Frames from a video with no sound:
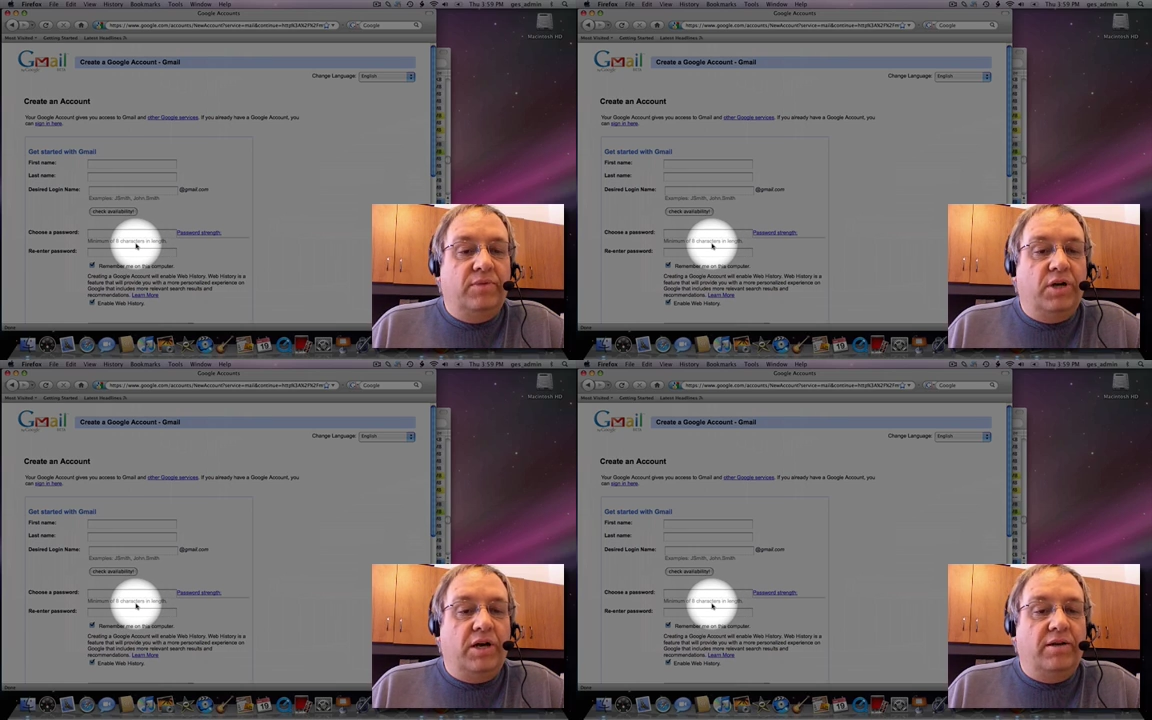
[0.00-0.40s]

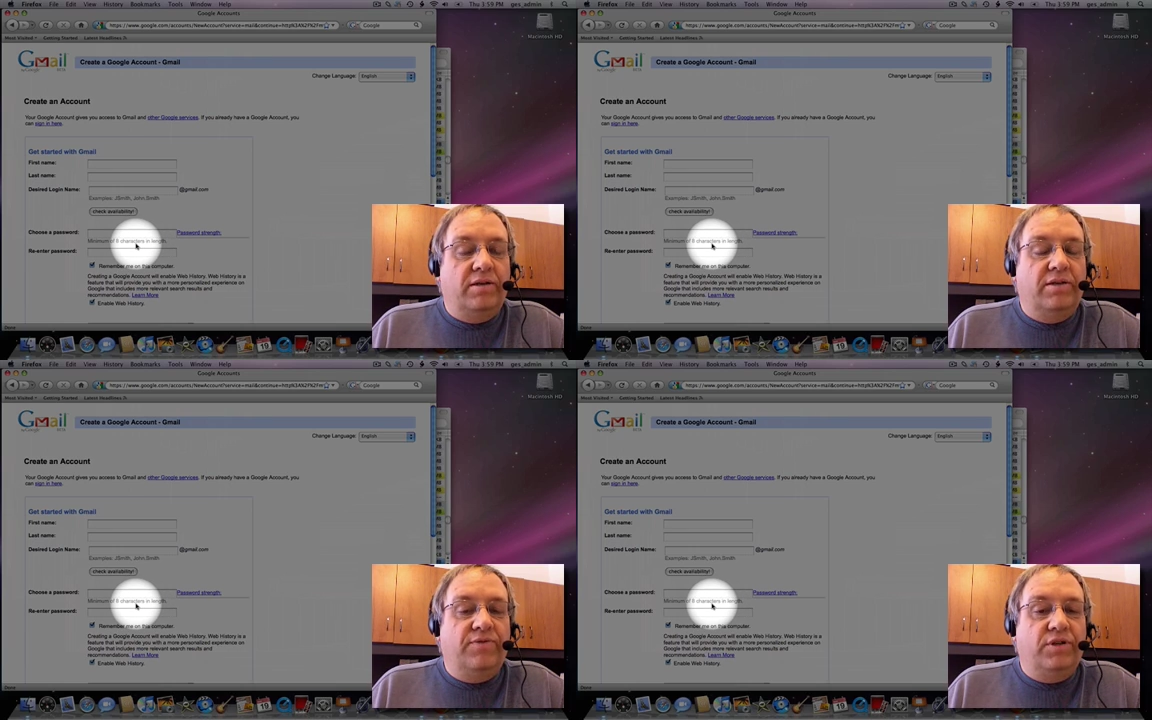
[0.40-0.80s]
got a
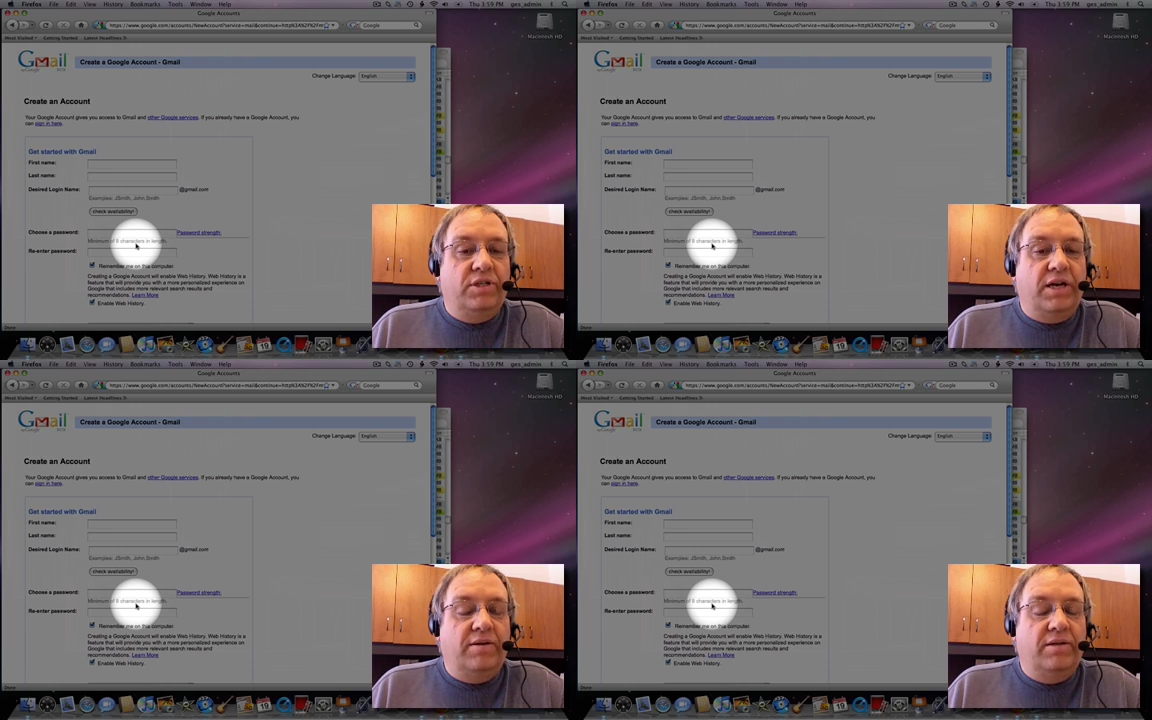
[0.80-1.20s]
different
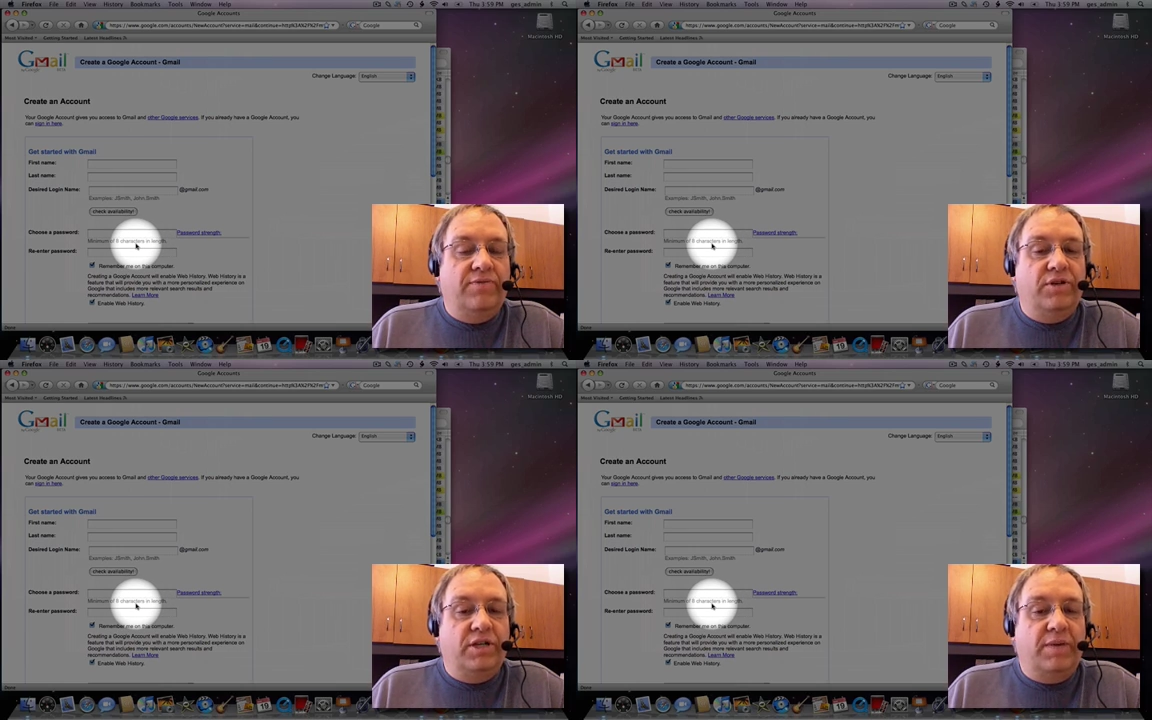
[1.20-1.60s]

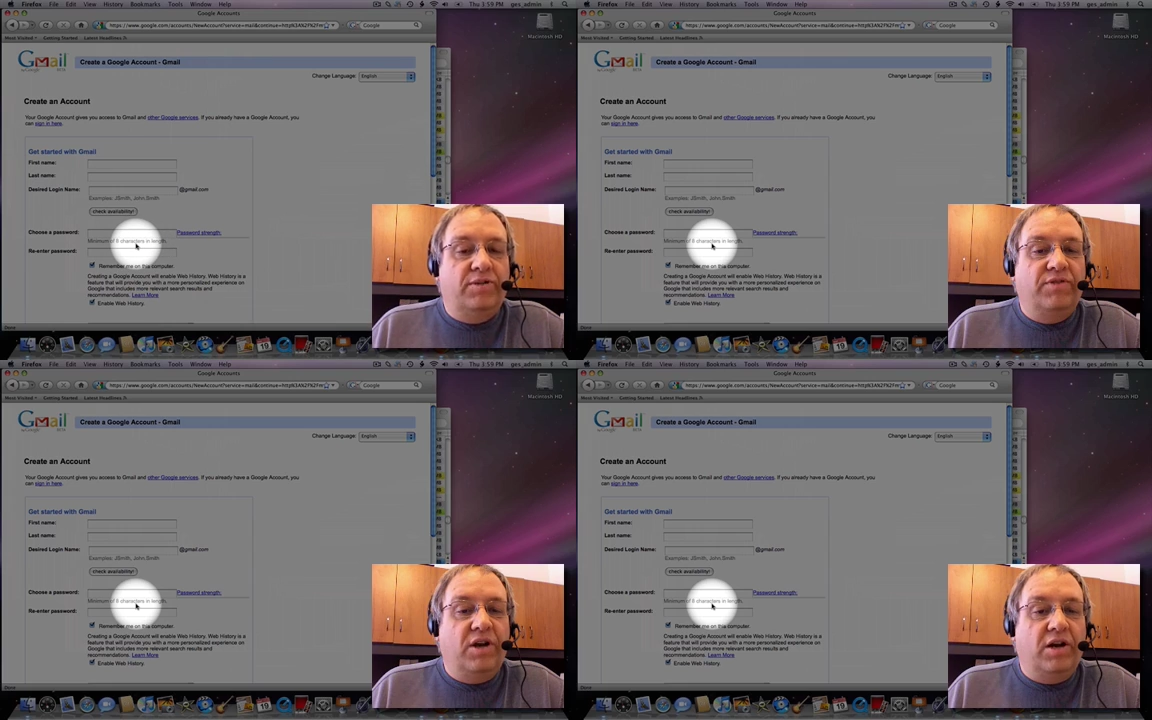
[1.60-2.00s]
types
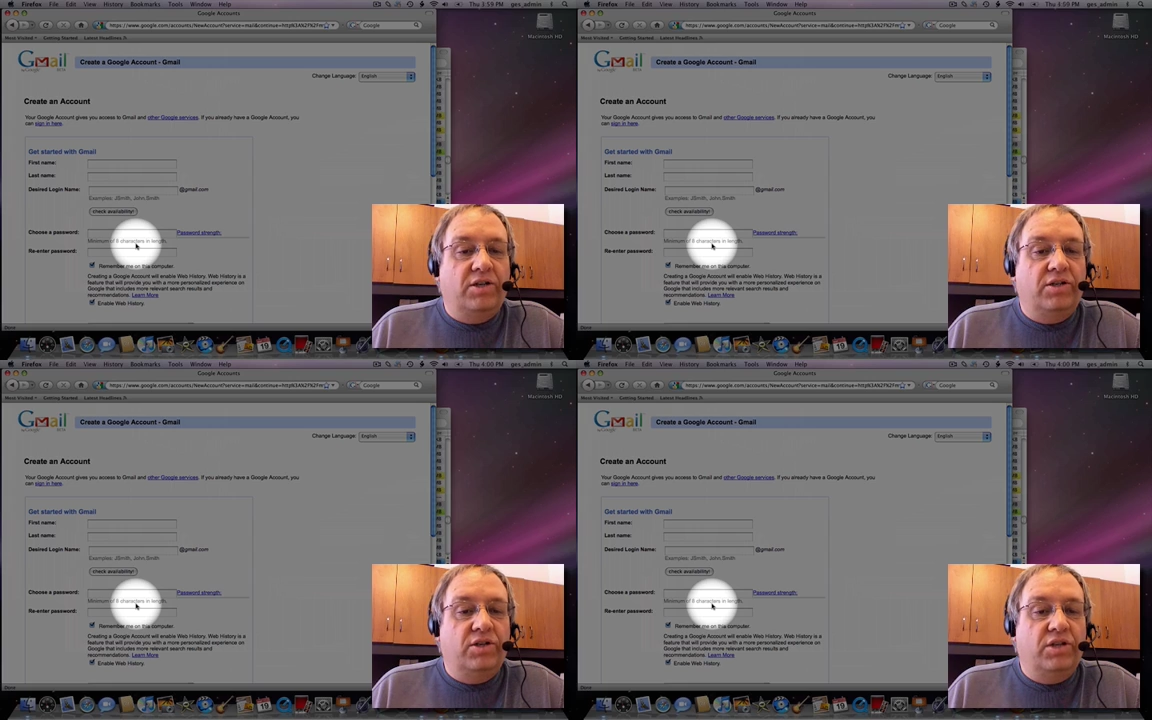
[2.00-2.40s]
of
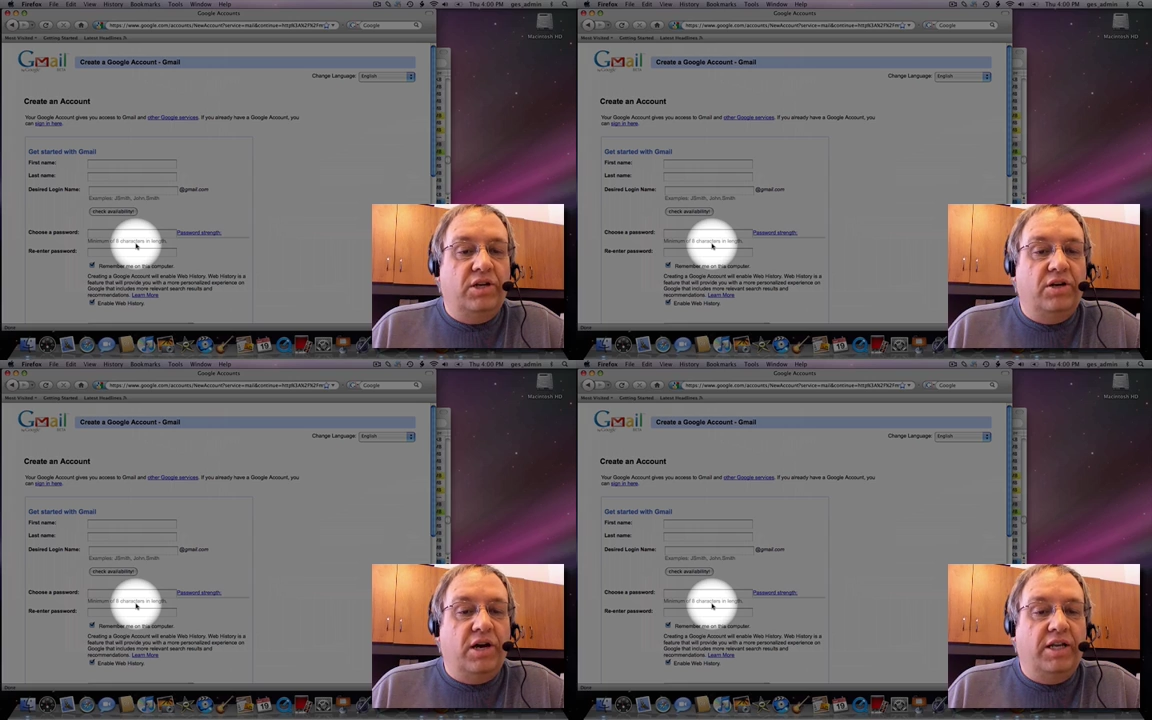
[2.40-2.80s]
characters that
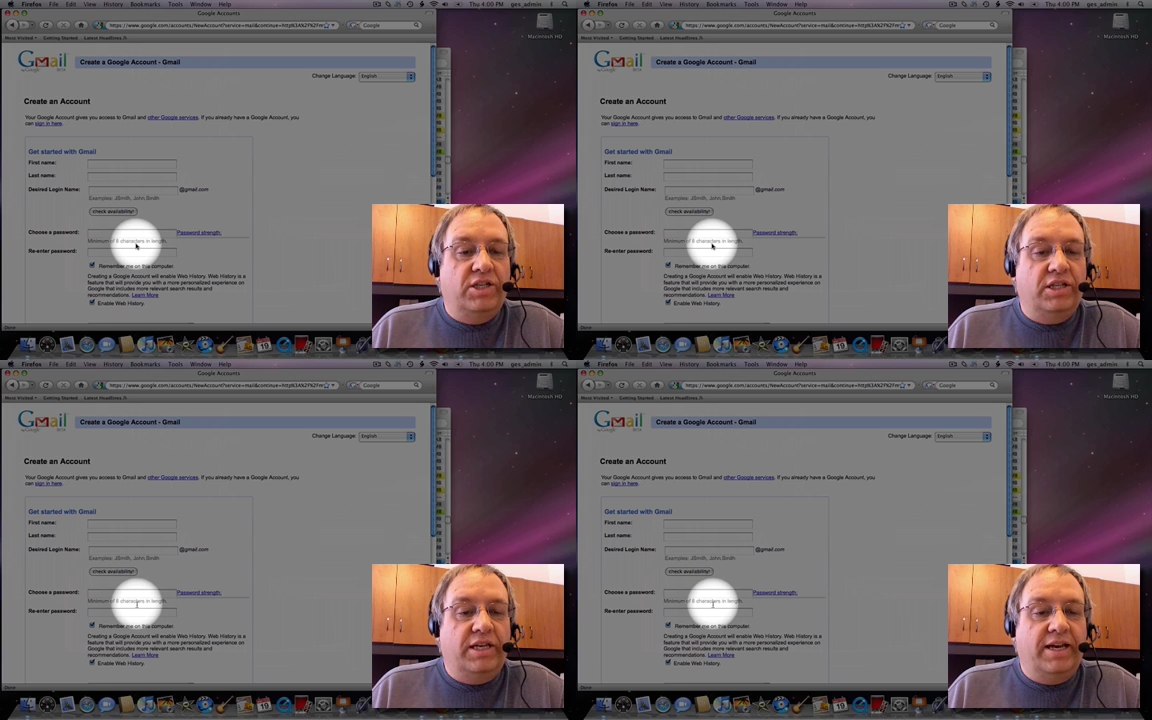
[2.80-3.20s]
are not
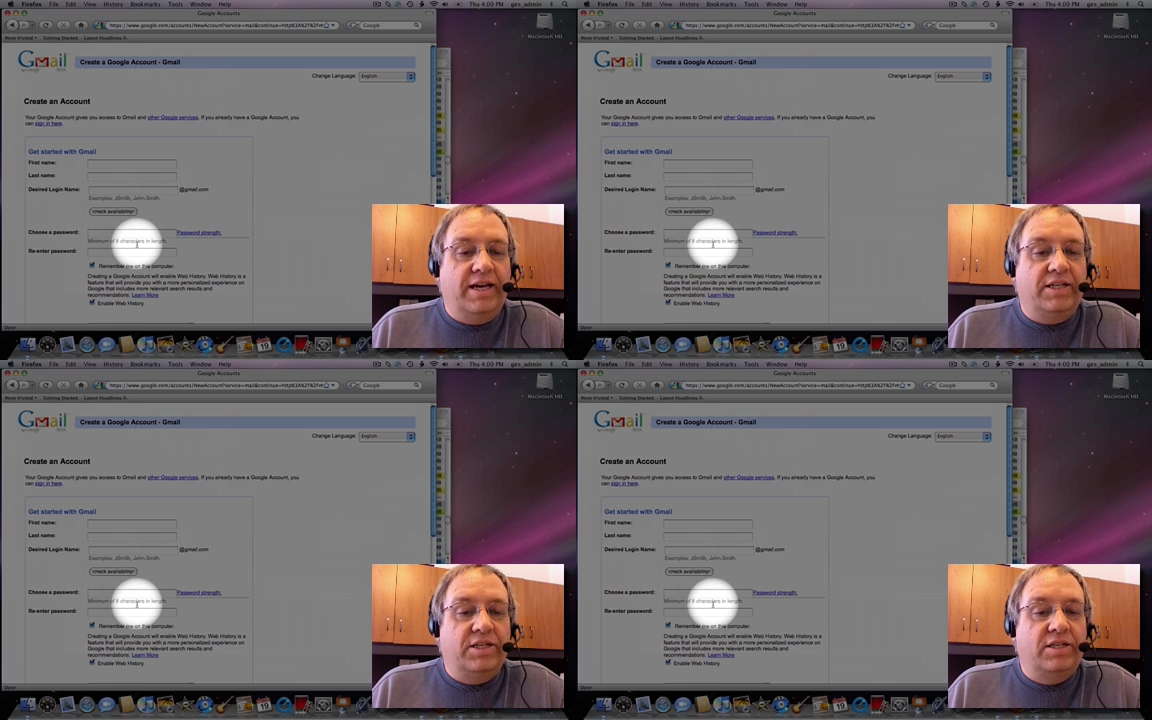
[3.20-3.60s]
easily
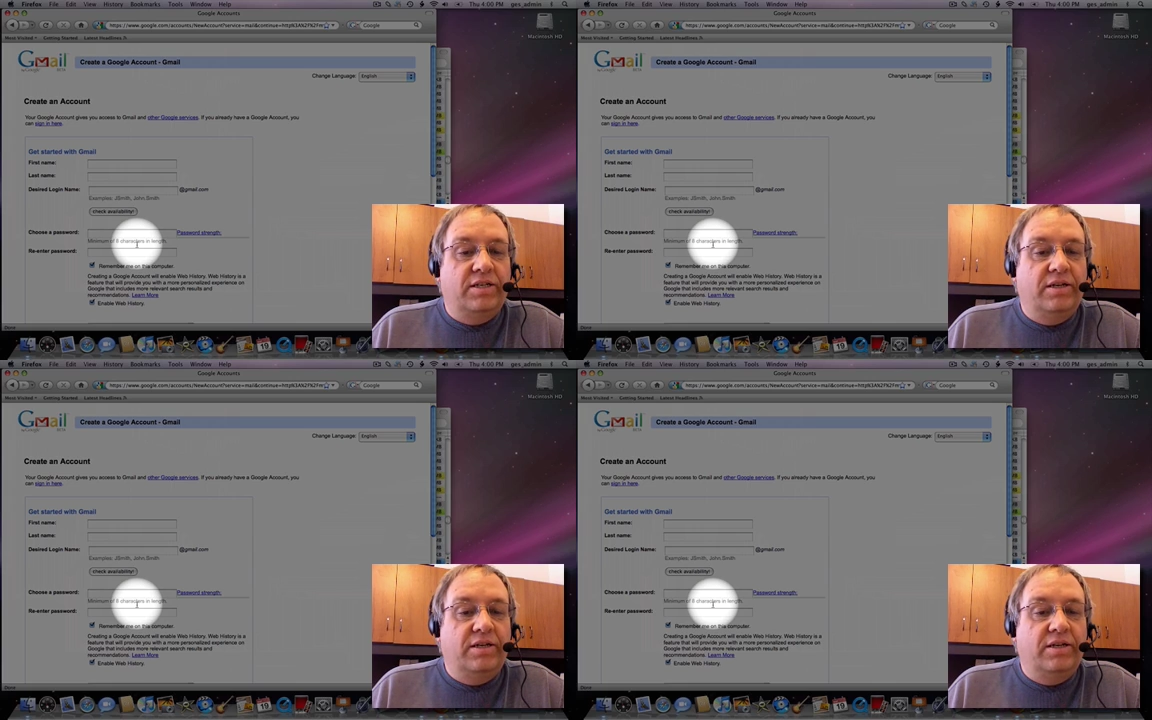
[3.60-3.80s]
guessed.